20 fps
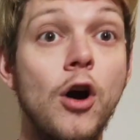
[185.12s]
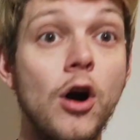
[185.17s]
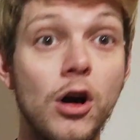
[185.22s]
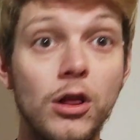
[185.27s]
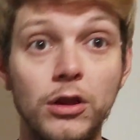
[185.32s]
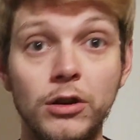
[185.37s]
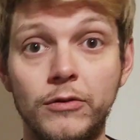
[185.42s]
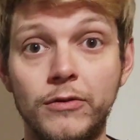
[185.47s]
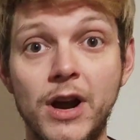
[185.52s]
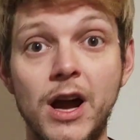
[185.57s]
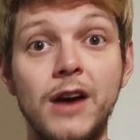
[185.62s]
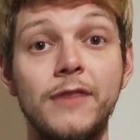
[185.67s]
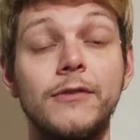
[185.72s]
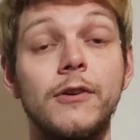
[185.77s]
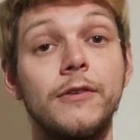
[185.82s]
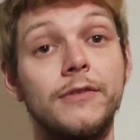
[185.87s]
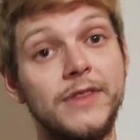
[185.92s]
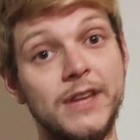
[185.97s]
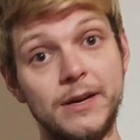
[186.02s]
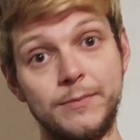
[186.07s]
holograph
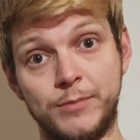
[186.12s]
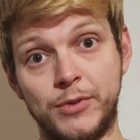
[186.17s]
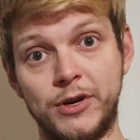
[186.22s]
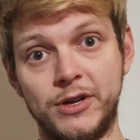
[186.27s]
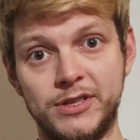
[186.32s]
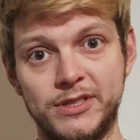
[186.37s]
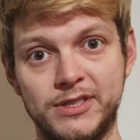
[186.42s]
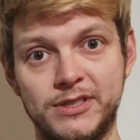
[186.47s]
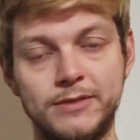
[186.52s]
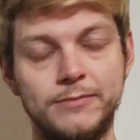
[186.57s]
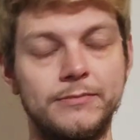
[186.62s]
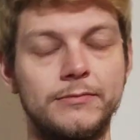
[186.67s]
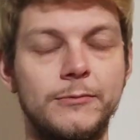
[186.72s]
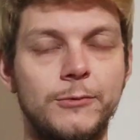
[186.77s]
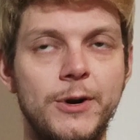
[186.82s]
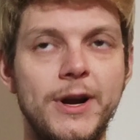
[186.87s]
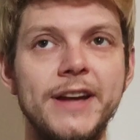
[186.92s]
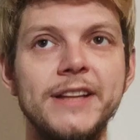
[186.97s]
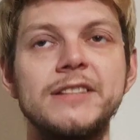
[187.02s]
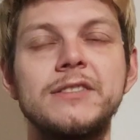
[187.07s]
of that person,
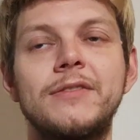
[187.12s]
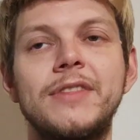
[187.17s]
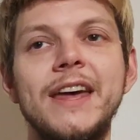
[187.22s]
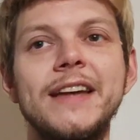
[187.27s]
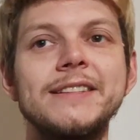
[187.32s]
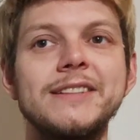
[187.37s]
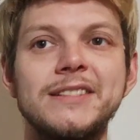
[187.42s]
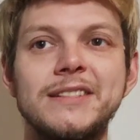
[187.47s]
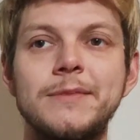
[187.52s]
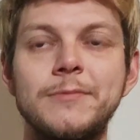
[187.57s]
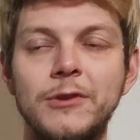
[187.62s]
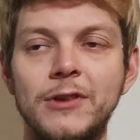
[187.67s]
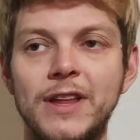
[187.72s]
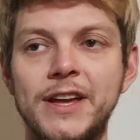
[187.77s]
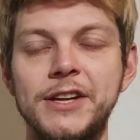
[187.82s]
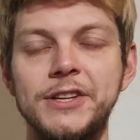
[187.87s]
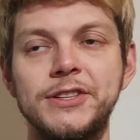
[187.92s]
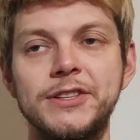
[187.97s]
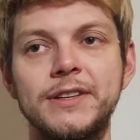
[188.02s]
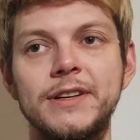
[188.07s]
right? So that's a
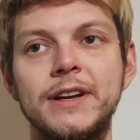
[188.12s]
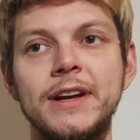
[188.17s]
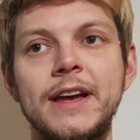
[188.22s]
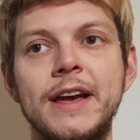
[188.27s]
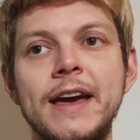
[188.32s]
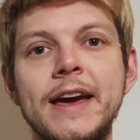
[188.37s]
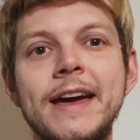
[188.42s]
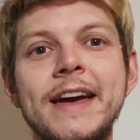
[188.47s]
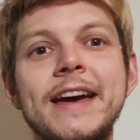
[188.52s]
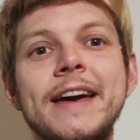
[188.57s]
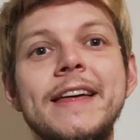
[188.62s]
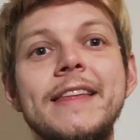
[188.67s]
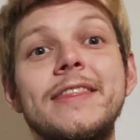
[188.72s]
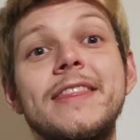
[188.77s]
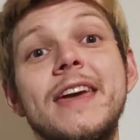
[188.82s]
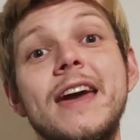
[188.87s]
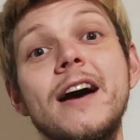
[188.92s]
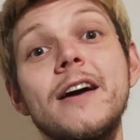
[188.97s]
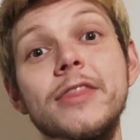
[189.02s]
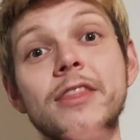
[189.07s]
simulation.
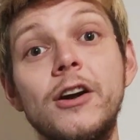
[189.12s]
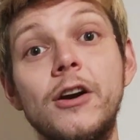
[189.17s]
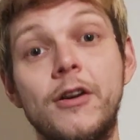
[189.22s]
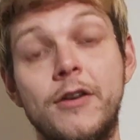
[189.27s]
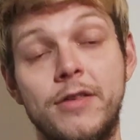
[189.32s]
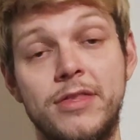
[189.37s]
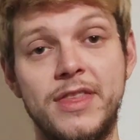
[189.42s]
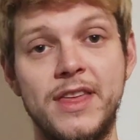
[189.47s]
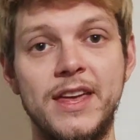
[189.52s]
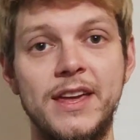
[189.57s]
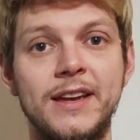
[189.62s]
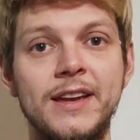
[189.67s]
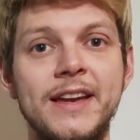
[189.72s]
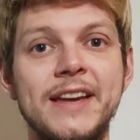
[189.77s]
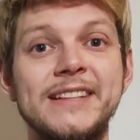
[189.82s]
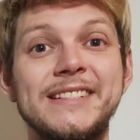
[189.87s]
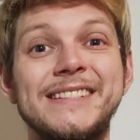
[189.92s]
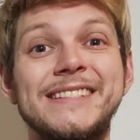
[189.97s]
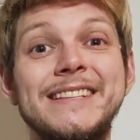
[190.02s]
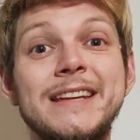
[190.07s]
The other thing
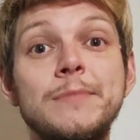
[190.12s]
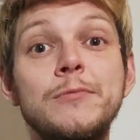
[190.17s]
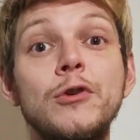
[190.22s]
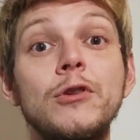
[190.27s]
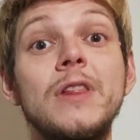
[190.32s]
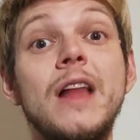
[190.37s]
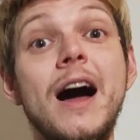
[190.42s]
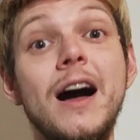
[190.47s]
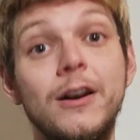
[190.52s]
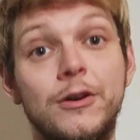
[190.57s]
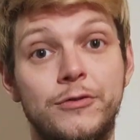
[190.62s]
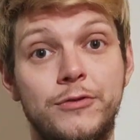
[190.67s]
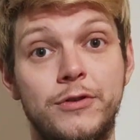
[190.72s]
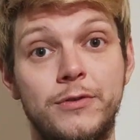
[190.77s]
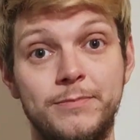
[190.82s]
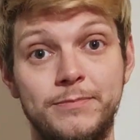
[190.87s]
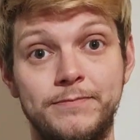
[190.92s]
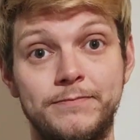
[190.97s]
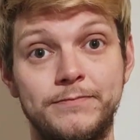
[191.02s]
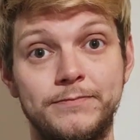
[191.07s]
is
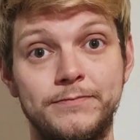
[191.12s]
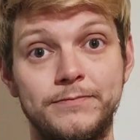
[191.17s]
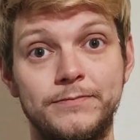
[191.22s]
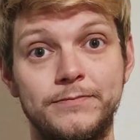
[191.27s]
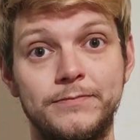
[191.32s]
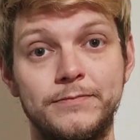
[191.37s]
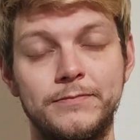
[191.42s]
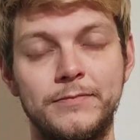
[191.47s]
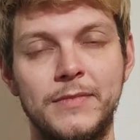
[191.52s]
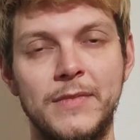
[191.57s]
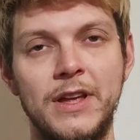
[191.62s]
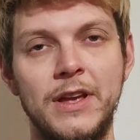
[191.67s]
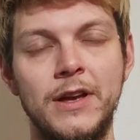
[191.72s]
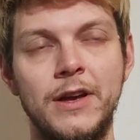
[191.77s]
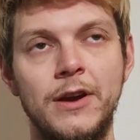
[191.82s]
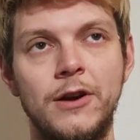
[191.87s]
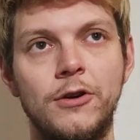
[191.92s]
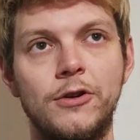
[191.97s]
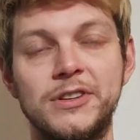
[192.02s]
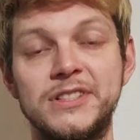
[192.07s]
simulacrum
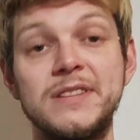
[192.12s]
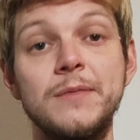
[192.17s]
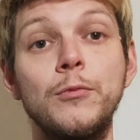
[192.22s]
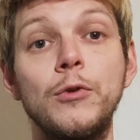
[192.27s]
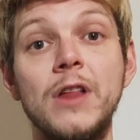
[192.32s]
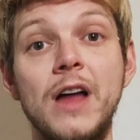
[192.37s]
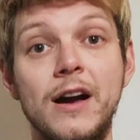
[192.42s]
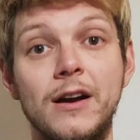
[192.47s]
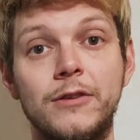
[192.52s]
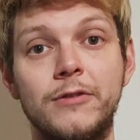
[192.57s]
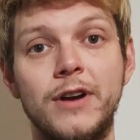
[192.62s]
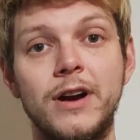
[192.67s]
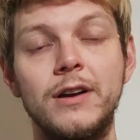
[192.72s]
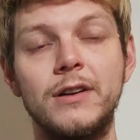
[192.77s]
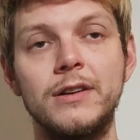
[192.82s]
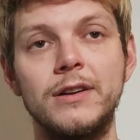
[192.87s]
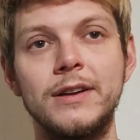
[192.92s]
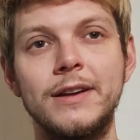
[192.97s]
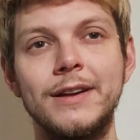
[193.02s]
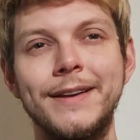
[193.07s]
or simulacra.
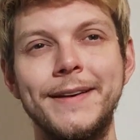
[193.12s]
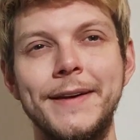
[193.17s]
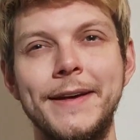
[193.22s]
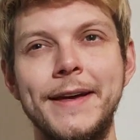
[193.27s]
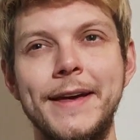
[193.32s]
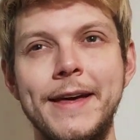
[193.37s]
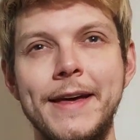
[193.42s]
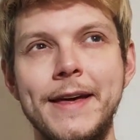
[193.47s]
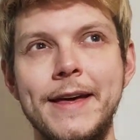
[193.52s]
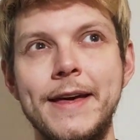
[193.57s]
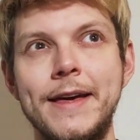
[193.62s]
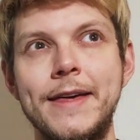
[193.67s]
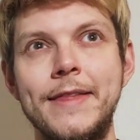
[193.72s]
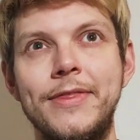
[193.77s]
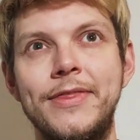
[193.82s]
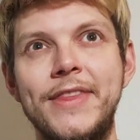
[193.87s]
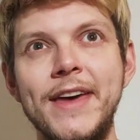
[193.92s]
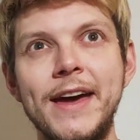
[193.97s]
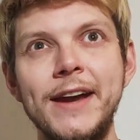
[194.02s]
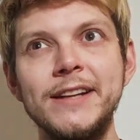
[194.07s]

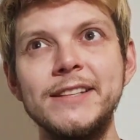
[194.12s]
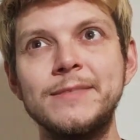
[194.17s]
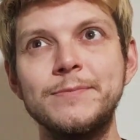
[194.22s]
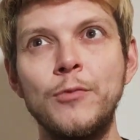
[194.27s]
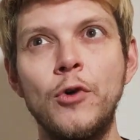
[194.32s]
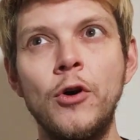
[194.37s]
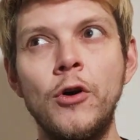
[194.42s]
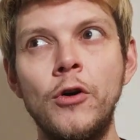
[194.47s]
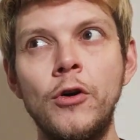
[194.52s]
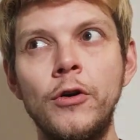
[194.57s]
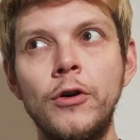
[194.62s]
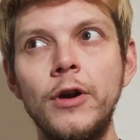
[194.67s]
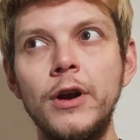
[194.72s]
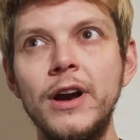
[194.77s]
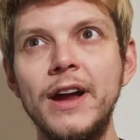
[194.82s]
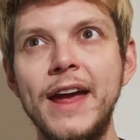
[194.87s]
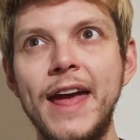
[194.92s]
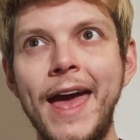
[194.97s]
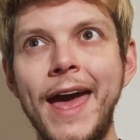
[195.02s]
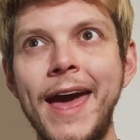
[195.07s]
That is
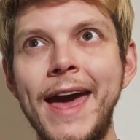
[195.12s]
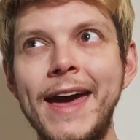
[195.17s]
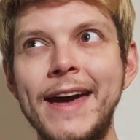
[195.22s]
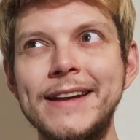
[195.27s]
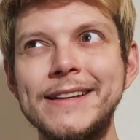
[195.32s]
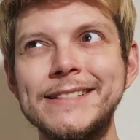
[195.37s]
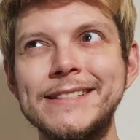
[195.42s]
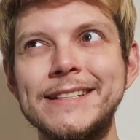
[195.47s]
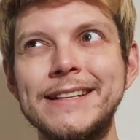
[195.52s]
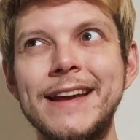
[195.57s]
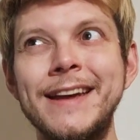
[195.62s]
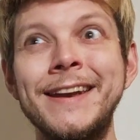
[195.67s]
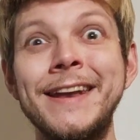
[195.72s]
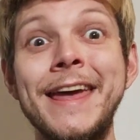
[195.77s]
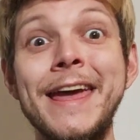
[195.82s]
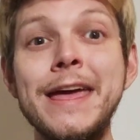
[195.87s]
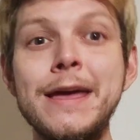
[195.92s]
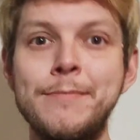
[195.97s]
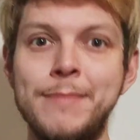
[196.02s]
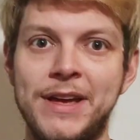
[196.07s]
more as
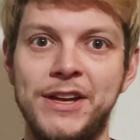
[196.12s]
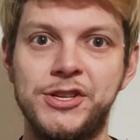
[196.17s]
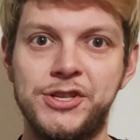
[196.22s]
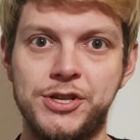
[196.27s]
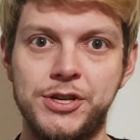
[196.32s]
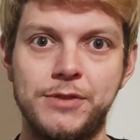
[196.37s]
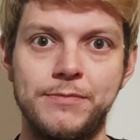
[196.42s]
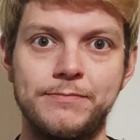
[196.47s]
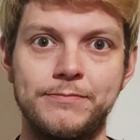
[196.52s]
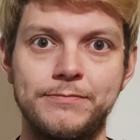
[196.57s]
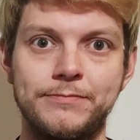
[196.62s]
an image,